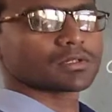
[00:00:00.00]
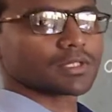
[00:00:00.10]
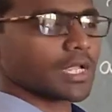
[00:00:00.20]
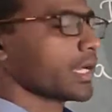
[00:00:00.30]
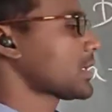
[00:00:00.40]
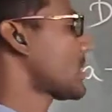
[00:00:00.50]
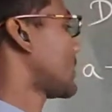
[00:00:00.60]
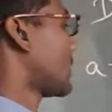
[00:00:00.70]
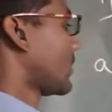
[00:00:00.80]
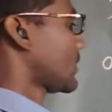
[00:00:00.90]
the
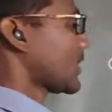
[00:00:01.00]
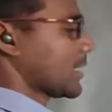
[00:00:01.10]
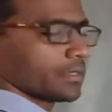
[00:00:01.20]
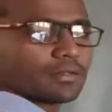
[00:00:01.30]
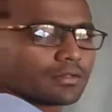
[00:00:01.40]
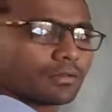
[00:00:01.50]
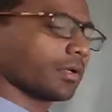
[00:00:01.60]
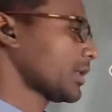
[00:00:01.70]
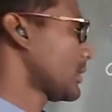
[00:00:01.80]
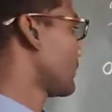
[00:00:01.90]
diagonals and the side.
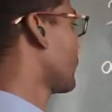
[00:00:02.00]
Okay.